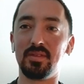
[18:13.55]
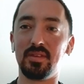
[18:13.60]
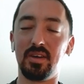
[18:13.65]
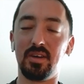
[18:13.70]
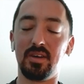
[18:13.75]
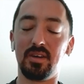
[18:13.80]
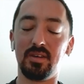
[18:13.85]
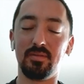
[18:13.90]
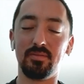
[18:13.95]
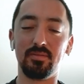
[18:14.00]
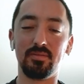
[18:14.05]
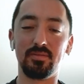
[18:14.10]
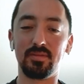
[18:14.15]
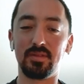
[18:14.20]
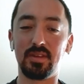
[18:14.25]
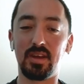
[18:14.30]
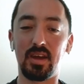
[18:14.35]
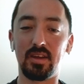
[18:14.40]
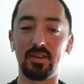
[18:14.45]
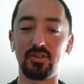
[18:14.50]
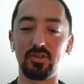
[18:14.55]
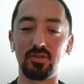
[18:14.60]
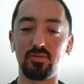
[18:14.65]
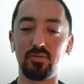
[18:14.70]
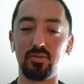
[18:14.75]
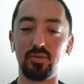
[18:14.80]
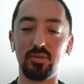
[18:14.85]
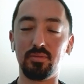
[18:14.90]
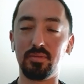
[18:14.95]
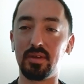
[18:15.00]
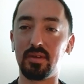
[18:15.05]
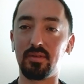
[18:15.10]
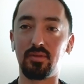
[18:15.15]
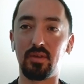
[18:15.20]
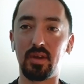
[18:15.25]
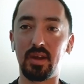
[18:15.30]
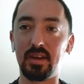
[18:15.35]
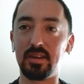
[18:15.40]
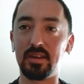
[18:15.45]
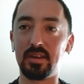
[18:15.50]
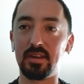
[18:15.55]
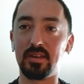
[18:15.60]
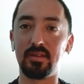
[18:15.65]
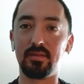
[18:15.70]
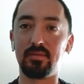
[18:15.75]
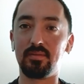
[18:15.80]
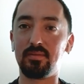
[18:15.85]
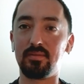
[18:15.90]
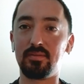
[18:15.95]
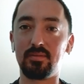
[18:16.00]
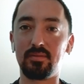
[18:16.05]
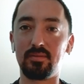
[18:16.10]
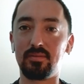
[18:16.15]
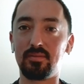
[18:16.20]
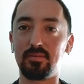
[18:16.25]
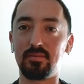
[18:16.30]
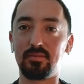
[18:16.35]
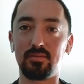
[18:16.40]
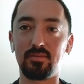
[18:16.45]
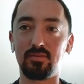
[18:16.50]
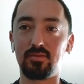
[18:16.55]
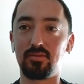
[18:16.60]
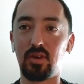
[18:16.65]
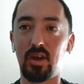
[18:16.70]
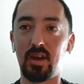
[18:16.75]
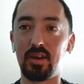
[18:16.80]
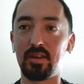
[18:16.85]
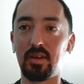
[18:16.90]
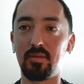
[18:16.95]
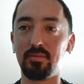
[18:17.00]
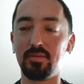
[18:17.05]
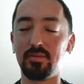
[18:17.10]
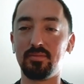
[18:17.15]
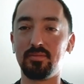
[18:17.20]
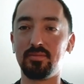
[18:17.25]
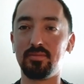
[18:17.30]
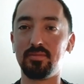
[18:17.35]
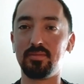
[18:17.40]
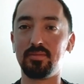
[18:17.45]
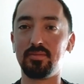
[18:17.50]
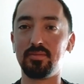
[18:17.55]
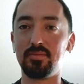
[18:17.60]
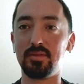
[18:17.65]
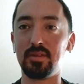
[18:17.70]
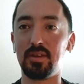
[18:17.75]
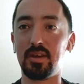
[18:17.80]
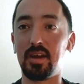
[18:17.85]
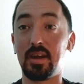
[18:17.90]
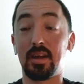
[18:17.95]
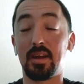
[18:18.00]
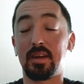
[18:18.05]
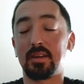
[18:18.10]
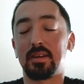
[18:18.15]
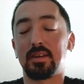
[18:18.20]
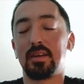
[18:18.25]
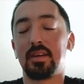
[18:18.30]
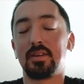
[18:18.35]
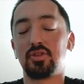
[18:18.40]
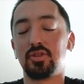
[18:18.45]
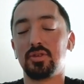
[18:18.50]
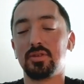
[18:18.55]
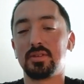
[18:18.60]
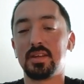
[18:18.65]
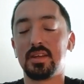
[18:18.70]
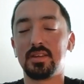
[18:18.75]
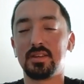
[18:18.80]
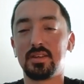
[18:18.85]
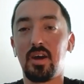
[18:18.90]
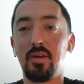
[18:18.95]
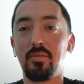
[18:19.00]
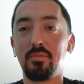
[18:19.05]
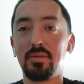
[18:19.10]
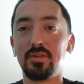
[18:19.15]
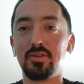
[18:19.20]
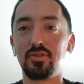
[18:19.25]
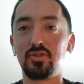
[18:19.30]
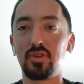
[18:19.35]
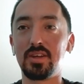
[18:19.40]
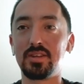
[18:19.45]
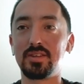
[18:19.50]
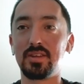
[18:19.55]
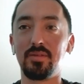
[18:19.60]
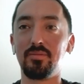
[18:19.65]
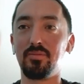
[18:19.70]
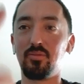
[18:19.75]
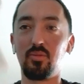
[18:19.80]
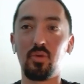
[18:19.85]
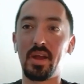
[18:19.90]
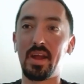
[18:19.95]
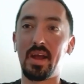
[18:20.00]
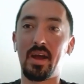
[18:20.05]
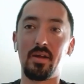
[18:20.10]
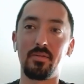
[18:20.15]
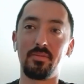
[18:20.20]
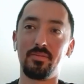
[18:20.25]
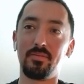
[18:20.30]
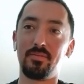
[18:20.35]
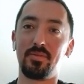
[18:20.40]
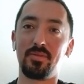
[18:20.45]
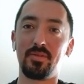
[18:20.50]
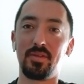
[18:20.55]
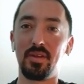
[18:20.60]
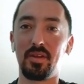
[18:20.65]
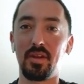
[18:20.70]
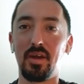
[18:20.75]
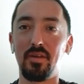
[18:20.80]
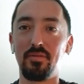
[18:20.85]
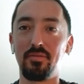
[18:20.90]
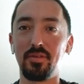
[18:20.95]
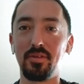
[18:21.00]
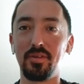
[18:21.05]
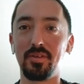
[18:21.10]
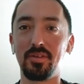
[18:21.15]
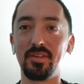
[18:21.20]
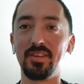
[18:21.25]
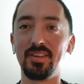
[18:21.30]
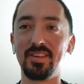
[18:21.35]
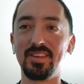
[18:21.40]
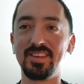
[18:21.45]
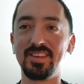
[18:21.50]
I just wouldn't be afraid to try something. I shouldn't say dumb, but try something way out in left field.